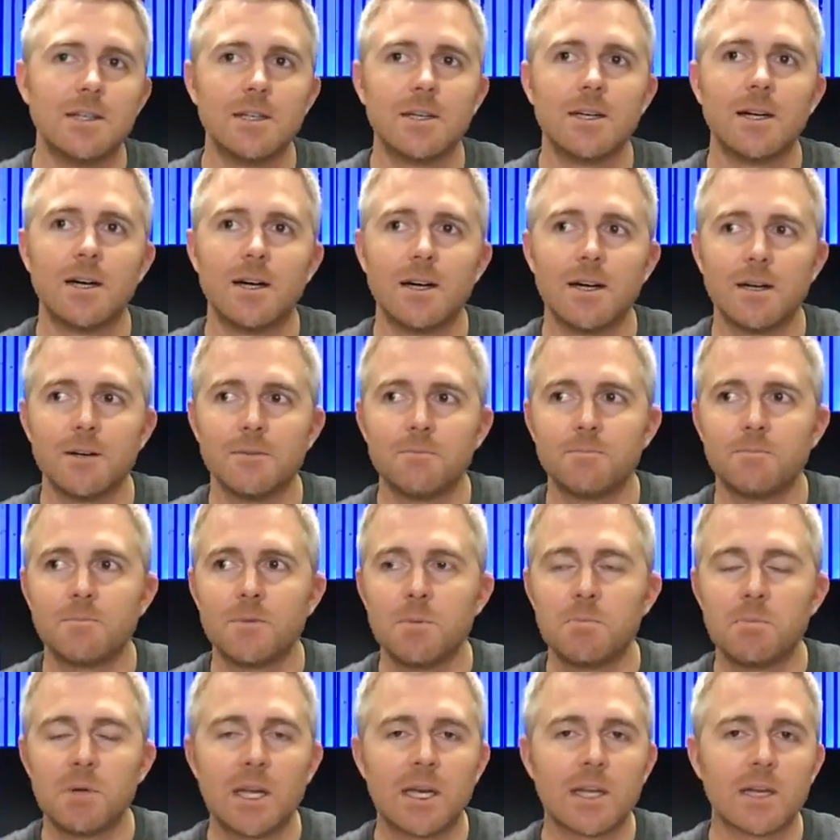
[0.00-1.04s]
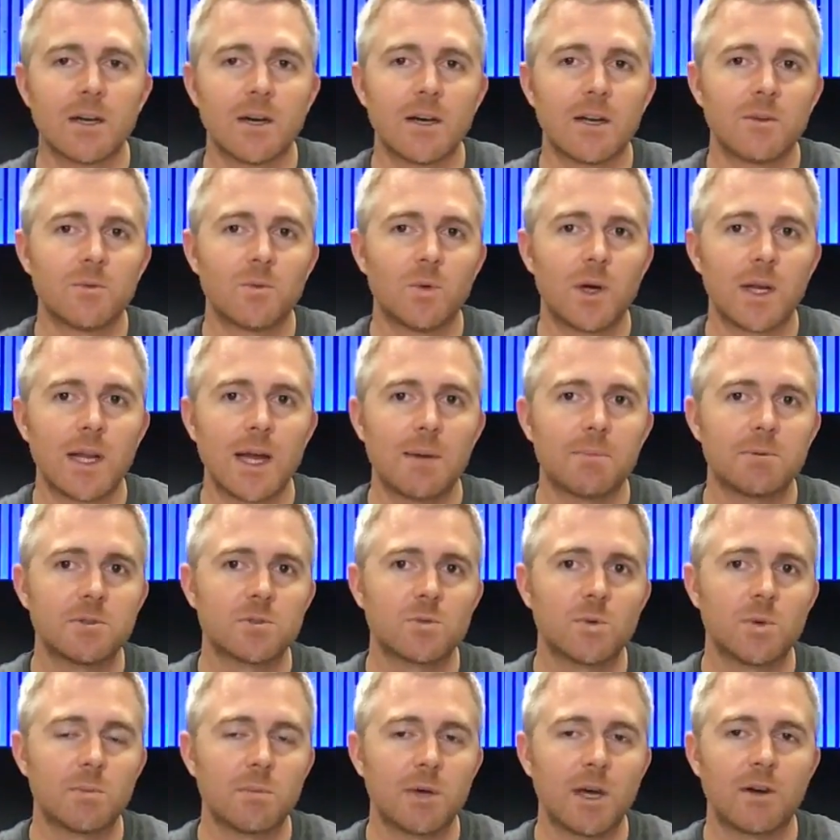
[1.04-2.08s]
Uh, depending on what happens
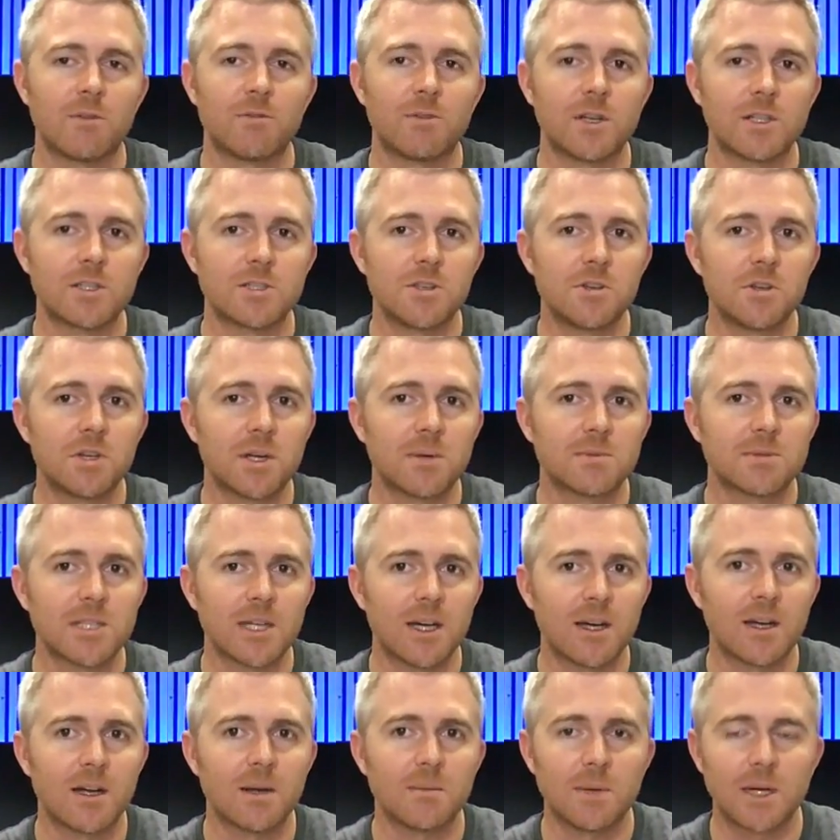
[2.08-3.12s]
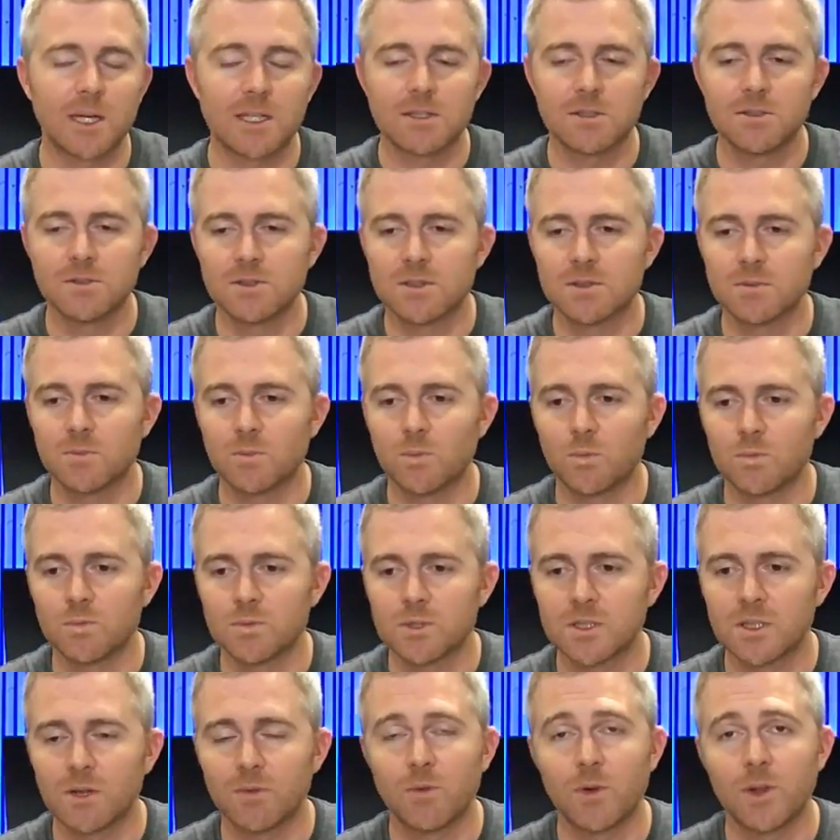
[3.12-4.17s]
when Battlefront two comes out, I might do some
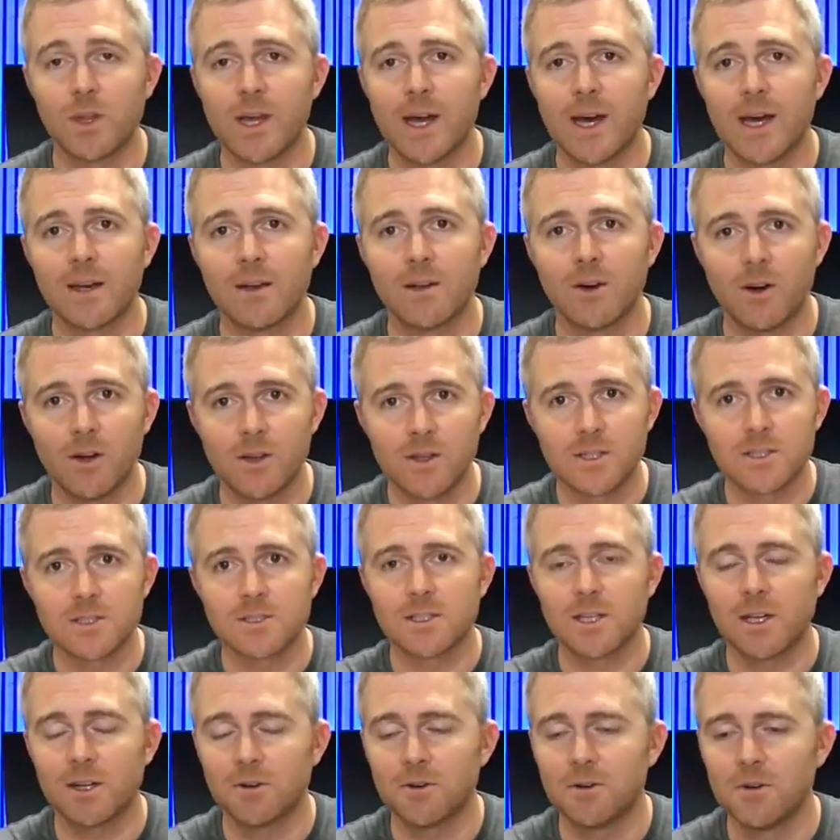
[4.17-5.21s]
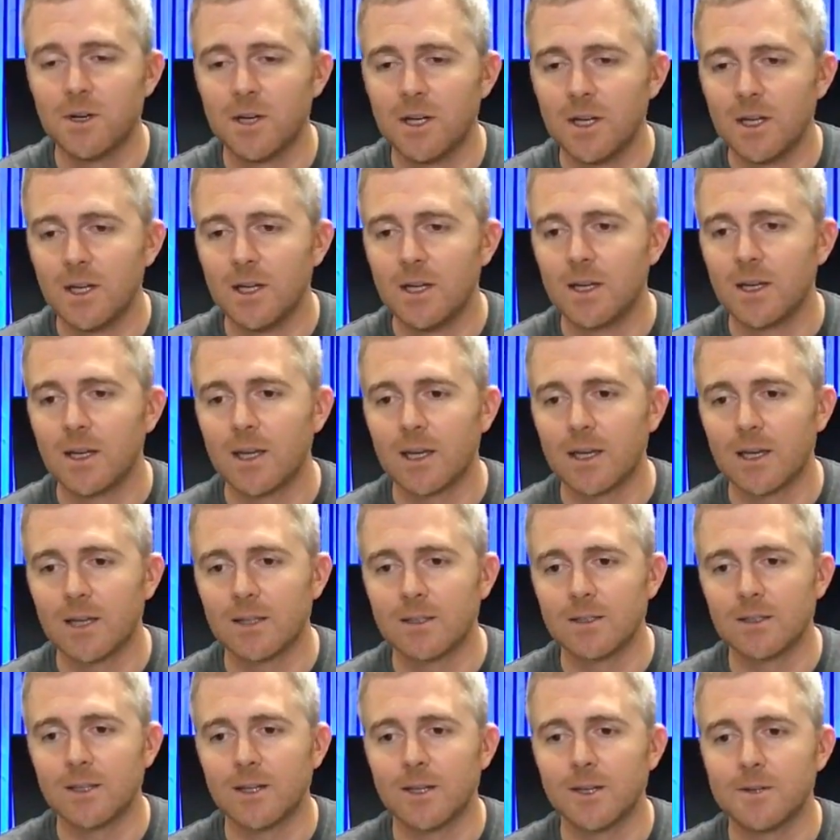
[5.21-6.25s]
stuff with that on this channel.
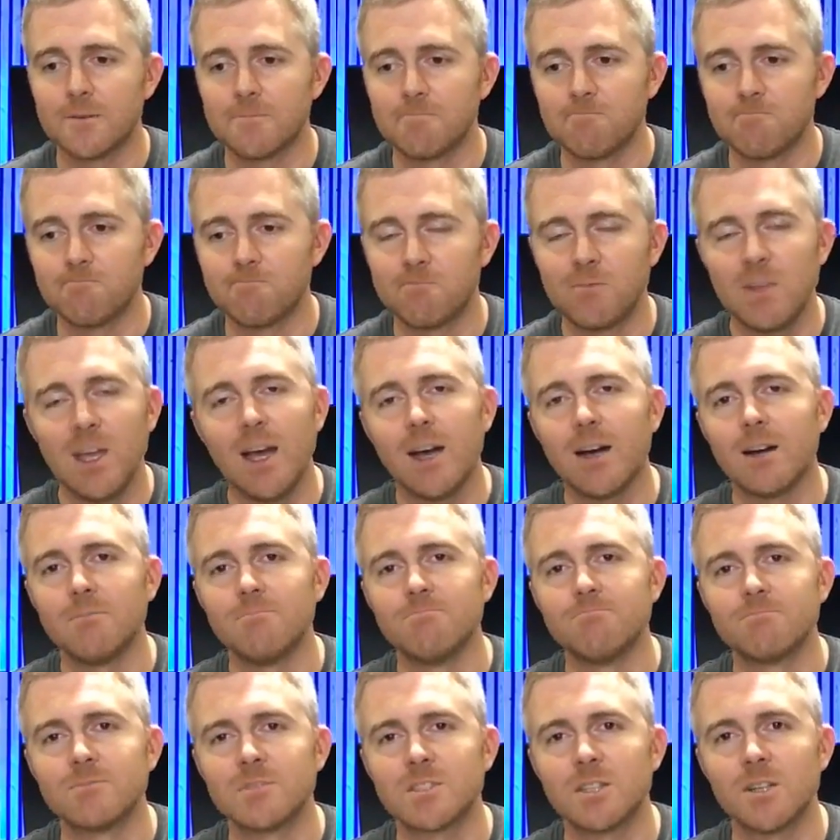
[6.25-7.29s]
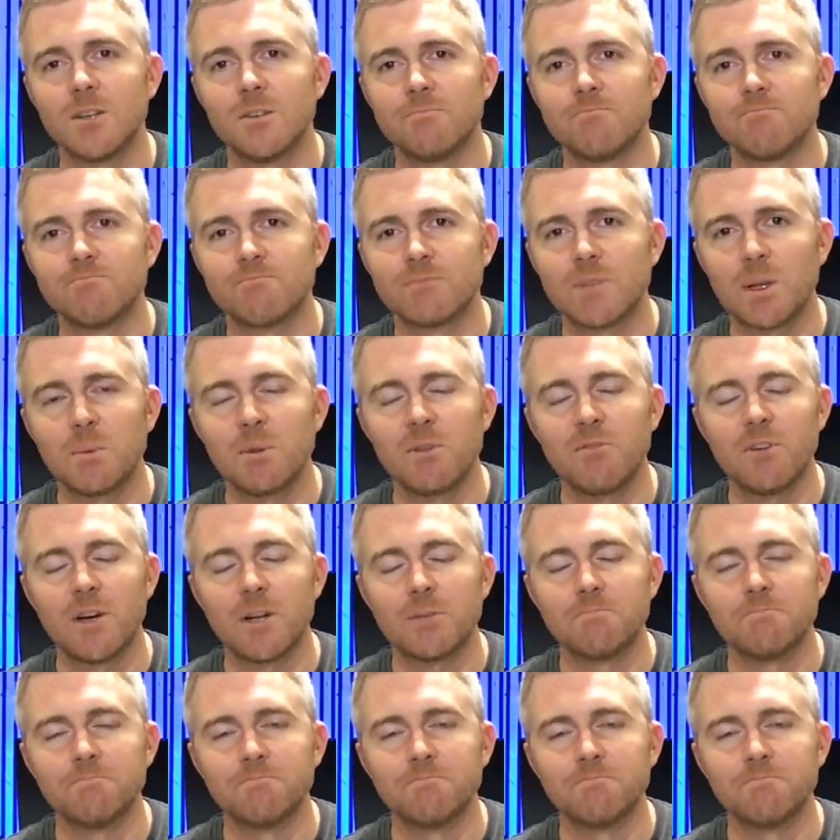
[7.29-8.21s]
And um, yeah, so it'll be fun.